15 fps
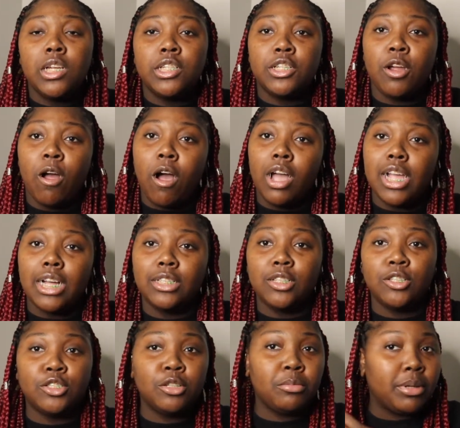Share all y'all
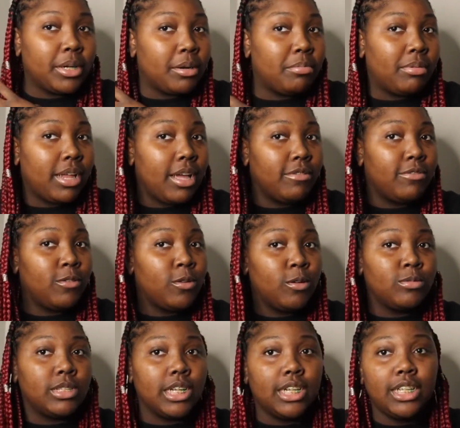social media
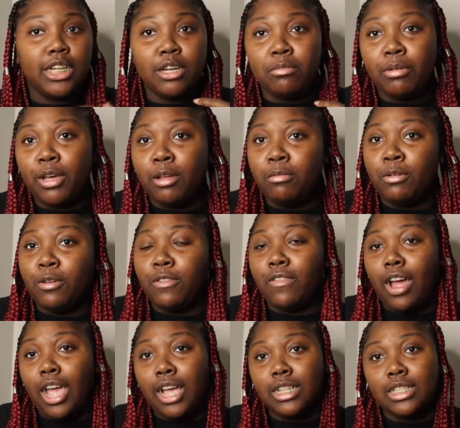platforms and click the bell to be
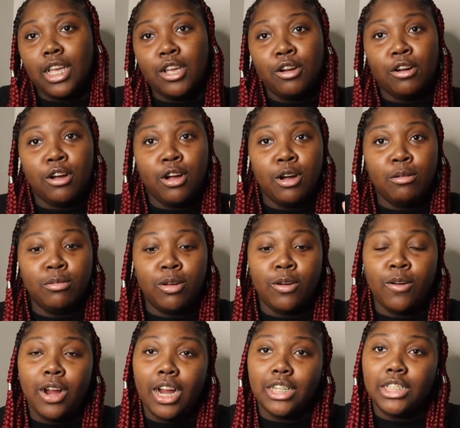notified every time your girl upload
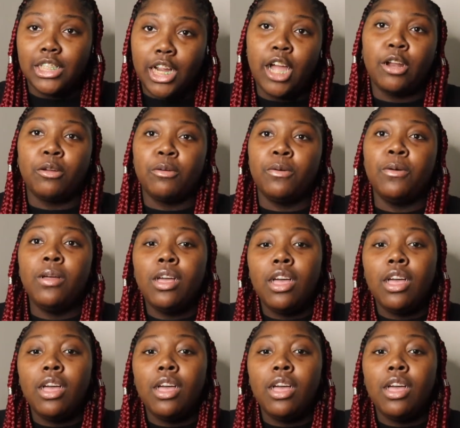on her channel.